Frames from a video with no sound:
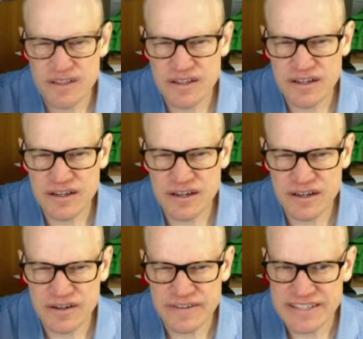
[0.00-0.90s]

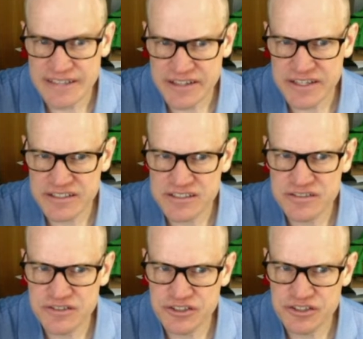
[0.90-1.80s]
In that case,
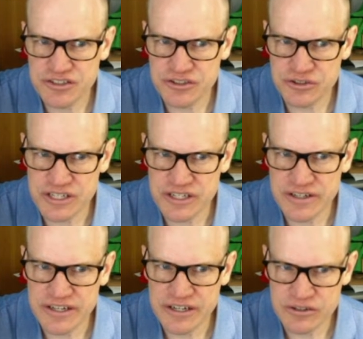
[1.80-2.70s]
you're saying
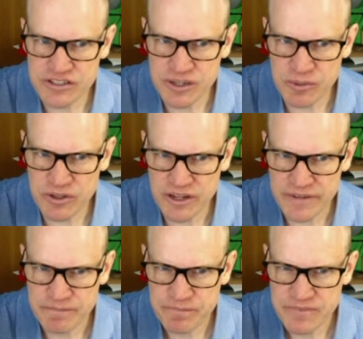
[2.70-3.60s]
here's a number
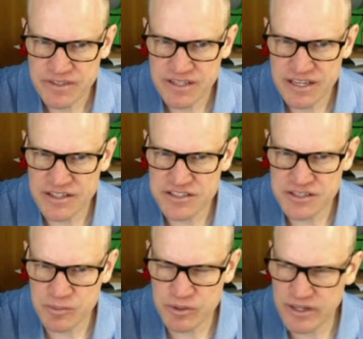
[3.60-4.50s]
line, and this
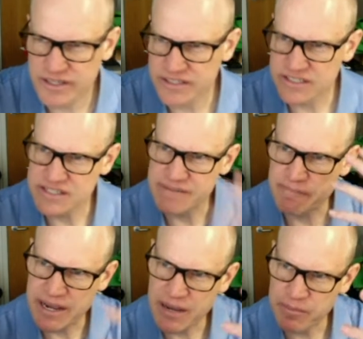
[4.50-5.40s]
number line is a
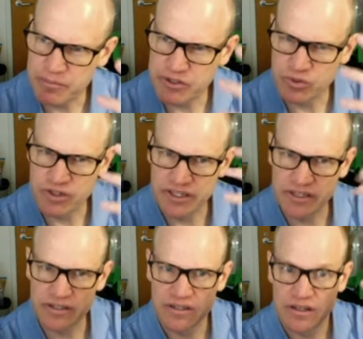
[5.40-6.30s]
map
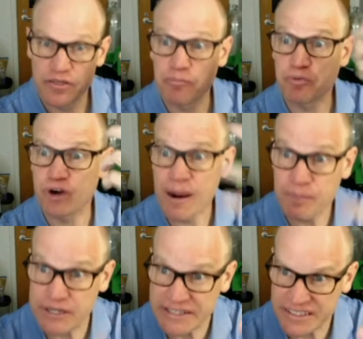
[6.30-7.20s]
between the
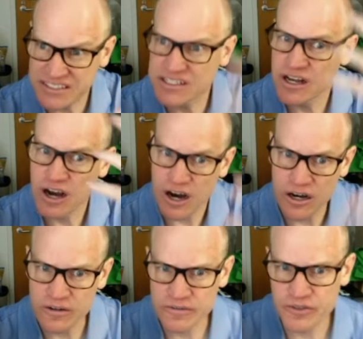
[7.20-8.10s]
properties
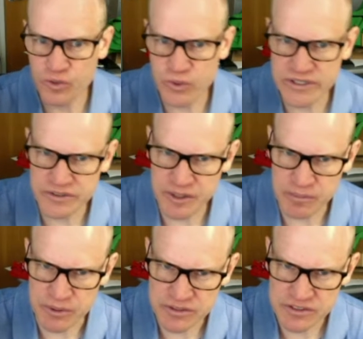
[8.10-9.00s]
of the real
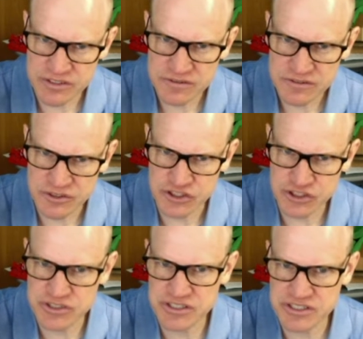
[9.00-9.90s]
numbers. So you're
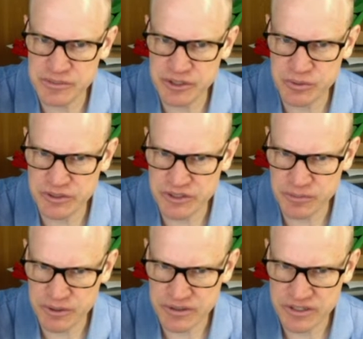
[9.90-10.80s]
choosing this to be a real
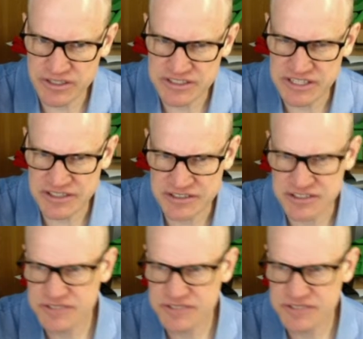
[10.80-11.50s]
number on this axis.